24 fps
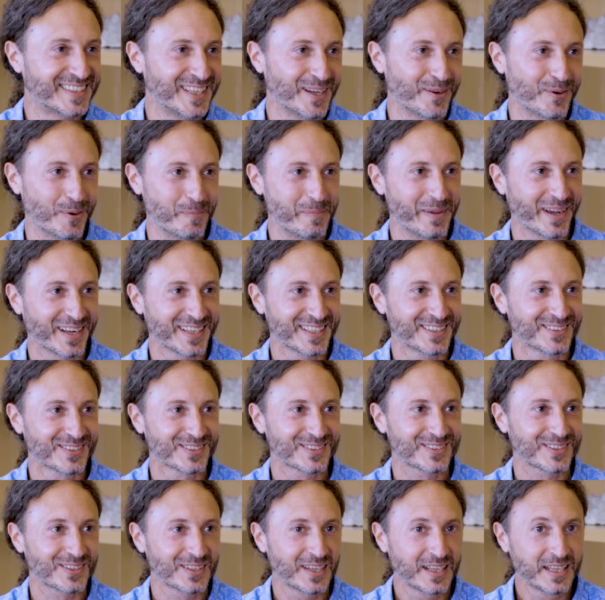so yeah. barely no
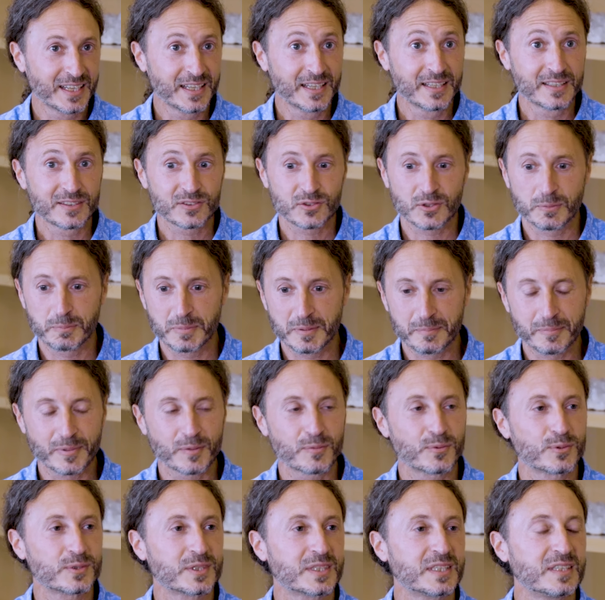sole. So people
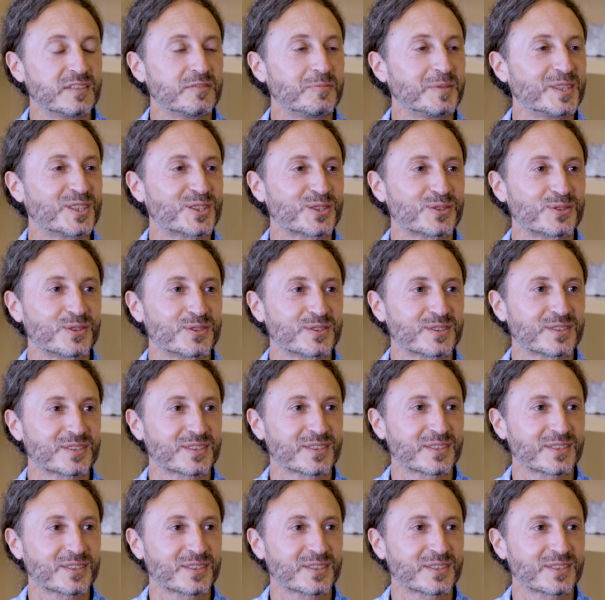would give me shoes.